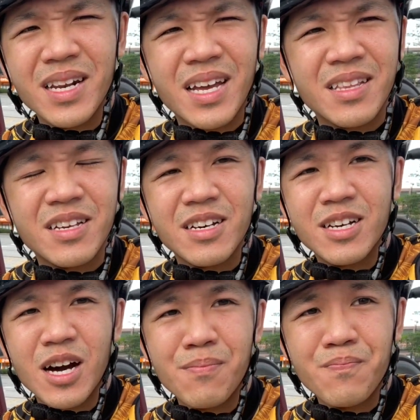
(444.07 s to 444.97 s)
like the
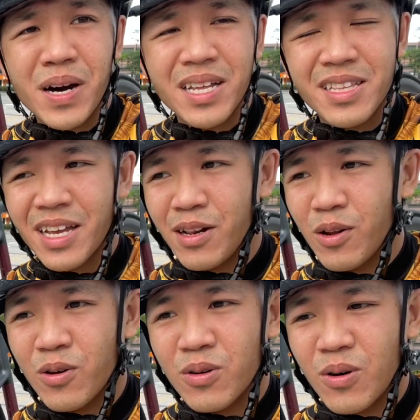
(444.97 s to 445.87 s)

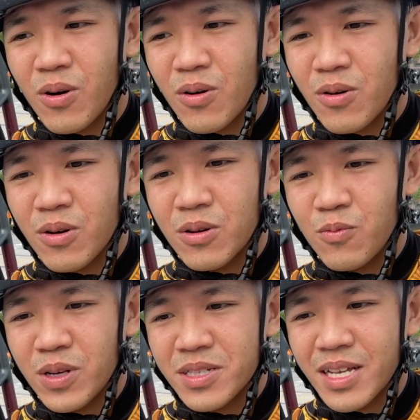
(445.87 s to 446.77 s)
Campagnolo
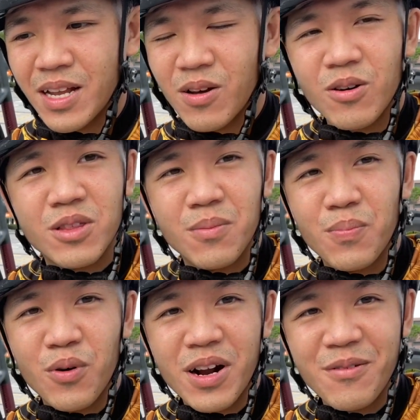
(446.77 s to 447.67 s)
wheel set or the
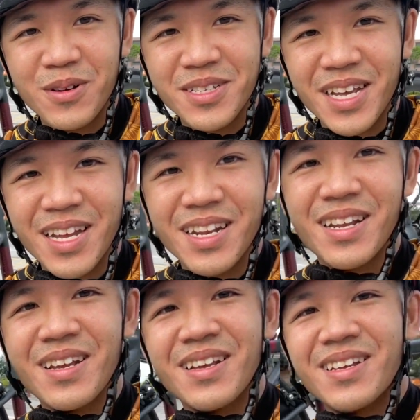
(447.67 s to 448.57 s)
Bora wheel set.
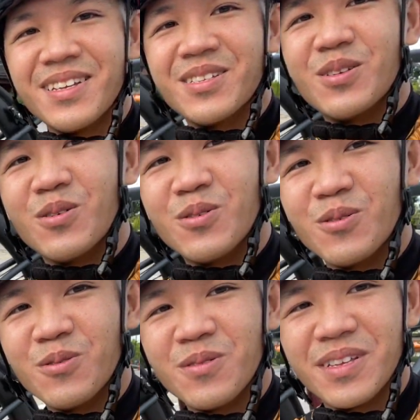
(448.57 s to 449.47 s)

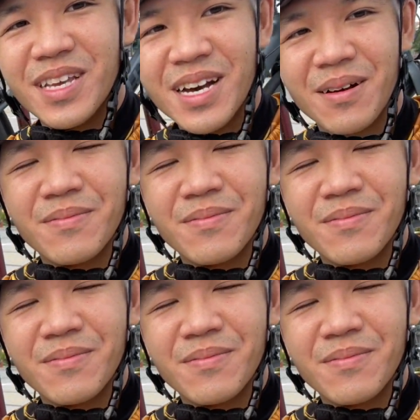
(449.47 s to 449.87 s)
So yeah,